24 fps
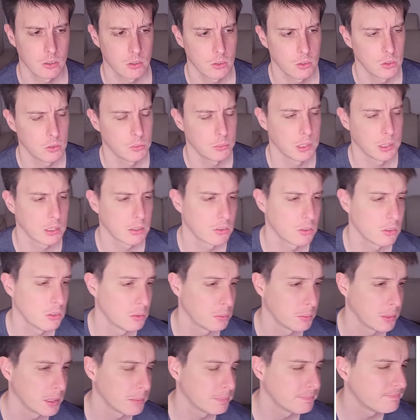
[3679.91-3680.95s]
Excuse me.
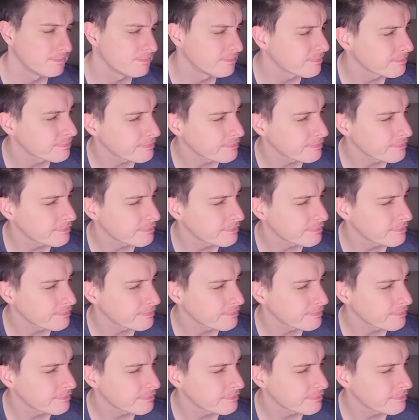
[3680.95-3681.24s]
Excuse me.